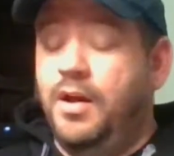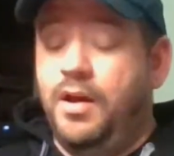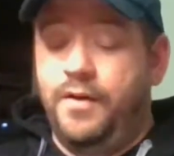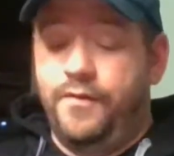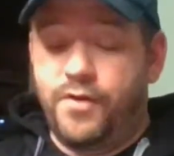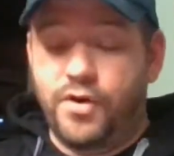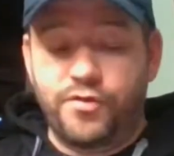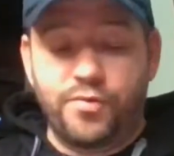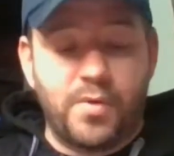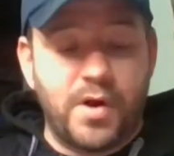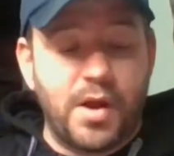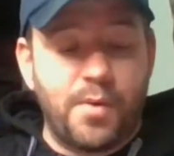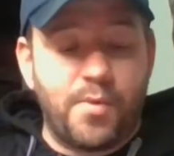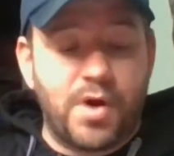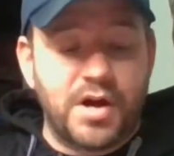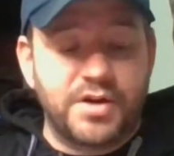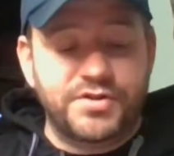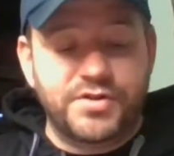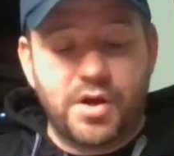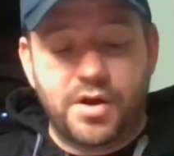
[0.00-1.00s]
First one I
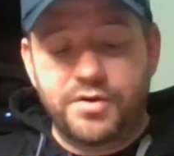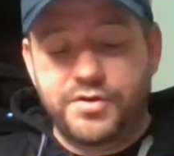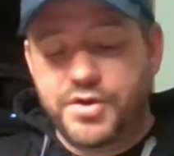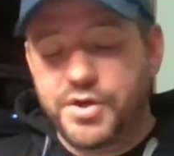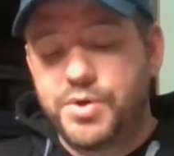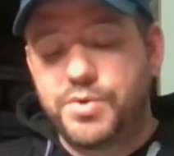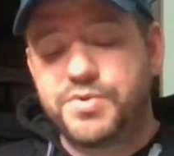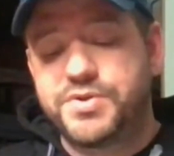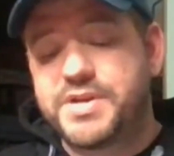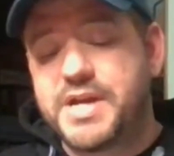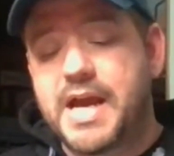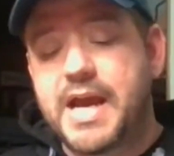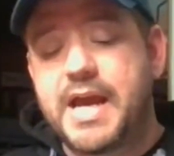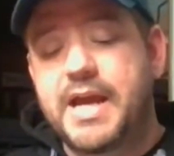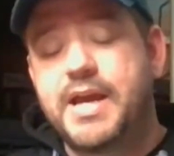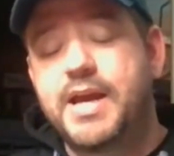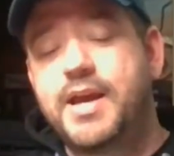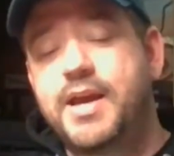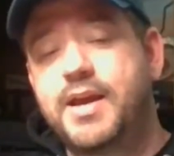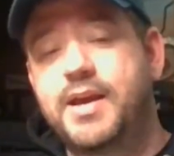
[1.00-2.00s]
watched on
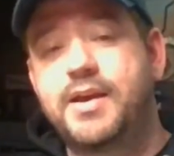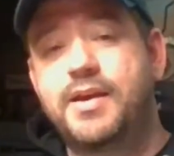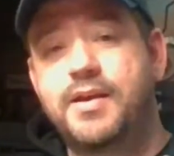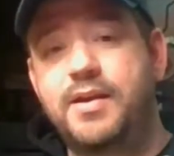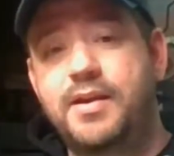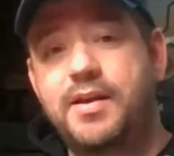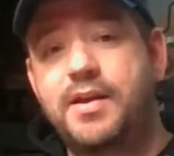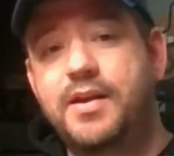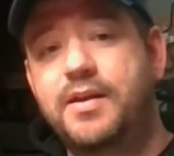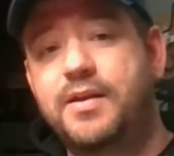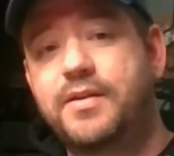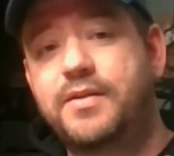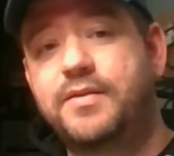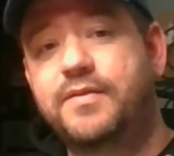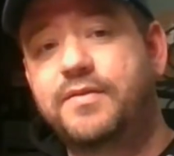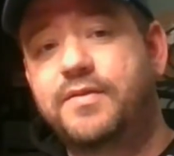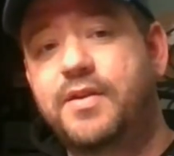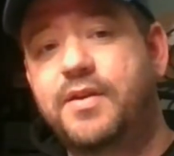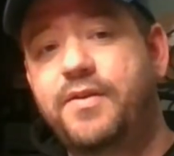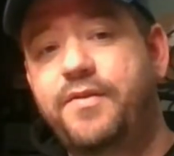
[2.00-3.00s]
Tuesday
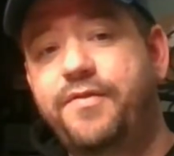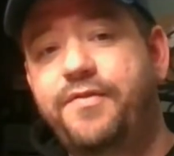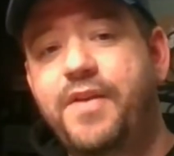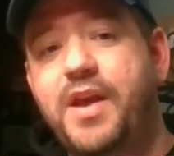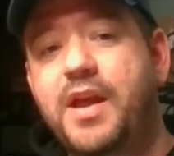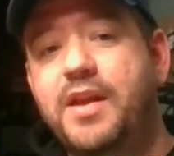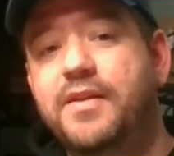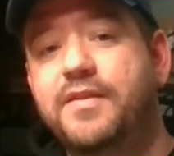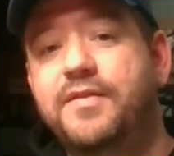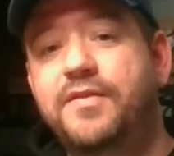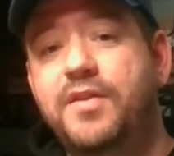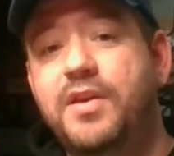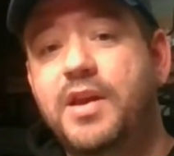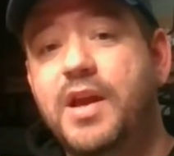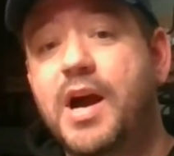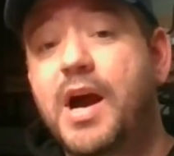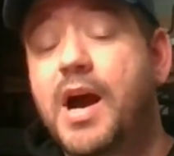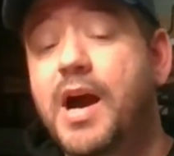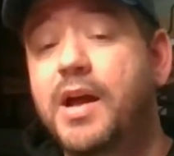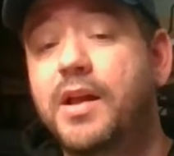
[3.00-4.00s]
is
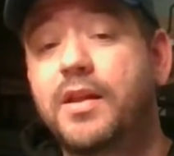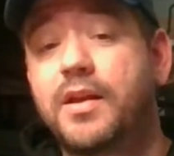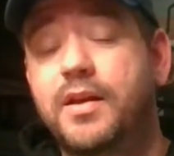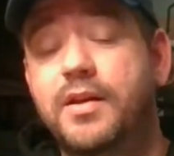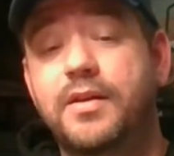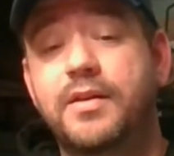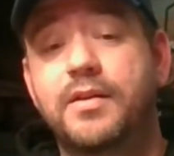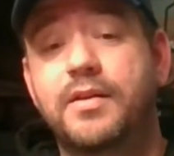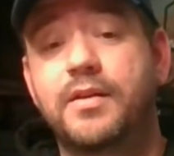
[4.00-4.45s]
Fantasy Island.